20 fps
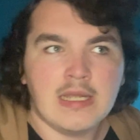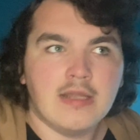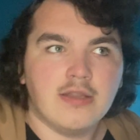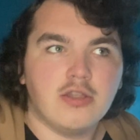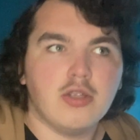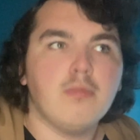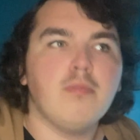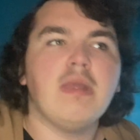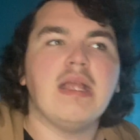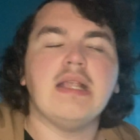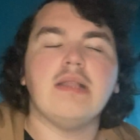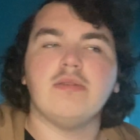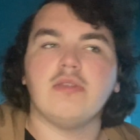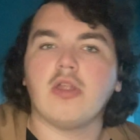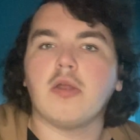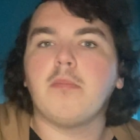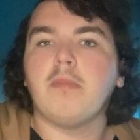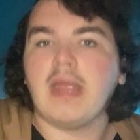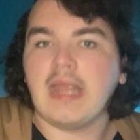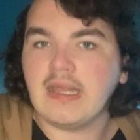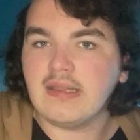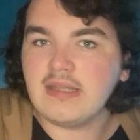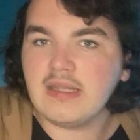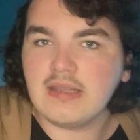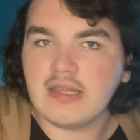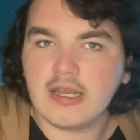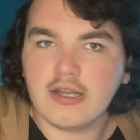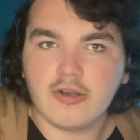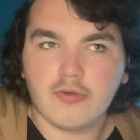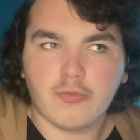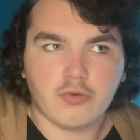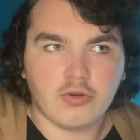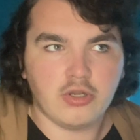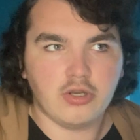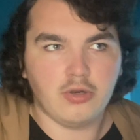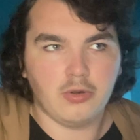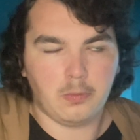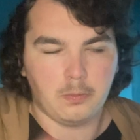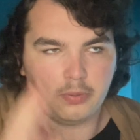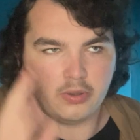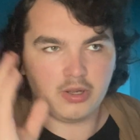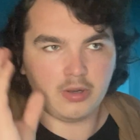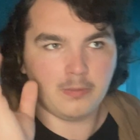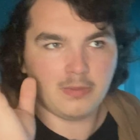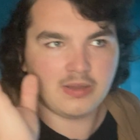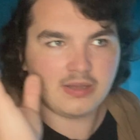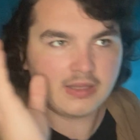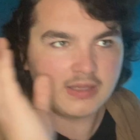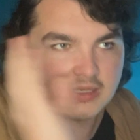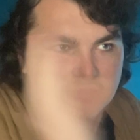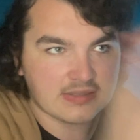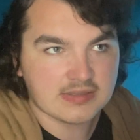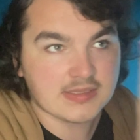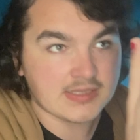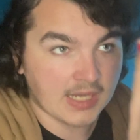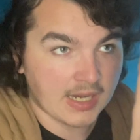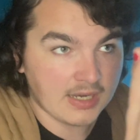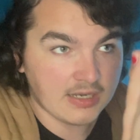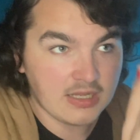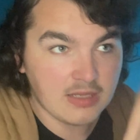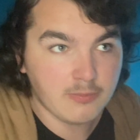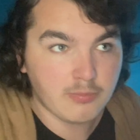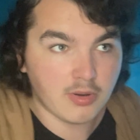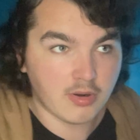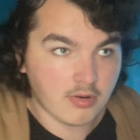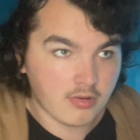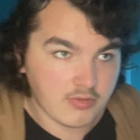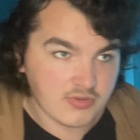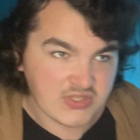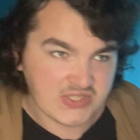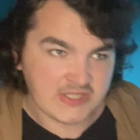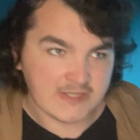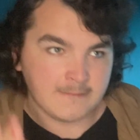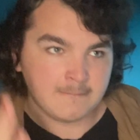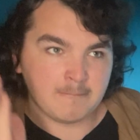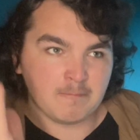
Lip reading: They're mainly there for you to put them in like a standing pose.